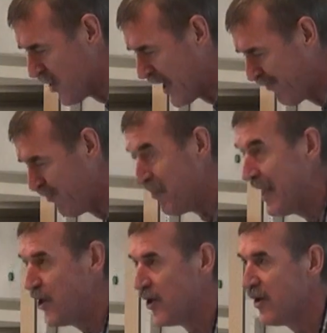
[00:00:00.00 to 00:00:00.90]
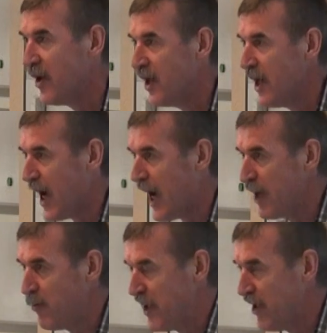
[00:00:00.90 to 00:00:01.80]
500,000
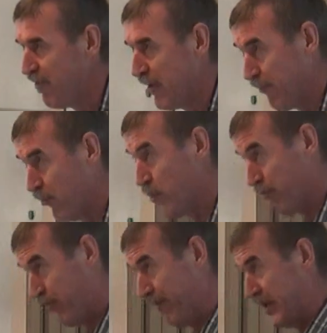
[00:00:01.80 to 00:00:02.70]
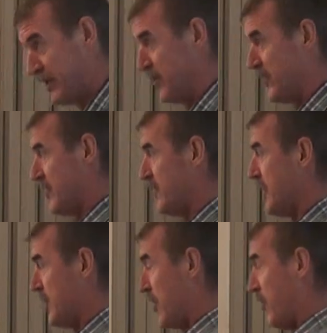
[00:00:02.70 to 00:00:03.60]
IPv4 prefixes
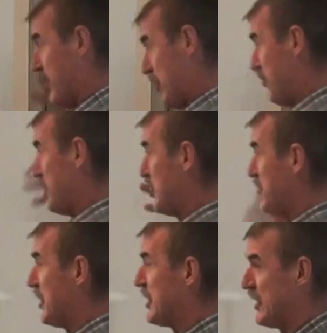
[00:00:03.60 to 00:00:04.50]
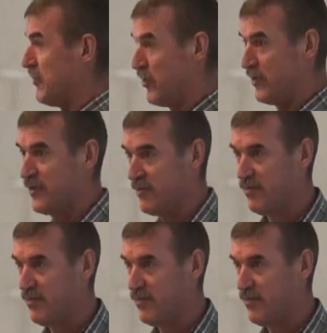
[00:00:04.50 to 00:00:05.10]
that are in the BGP tables.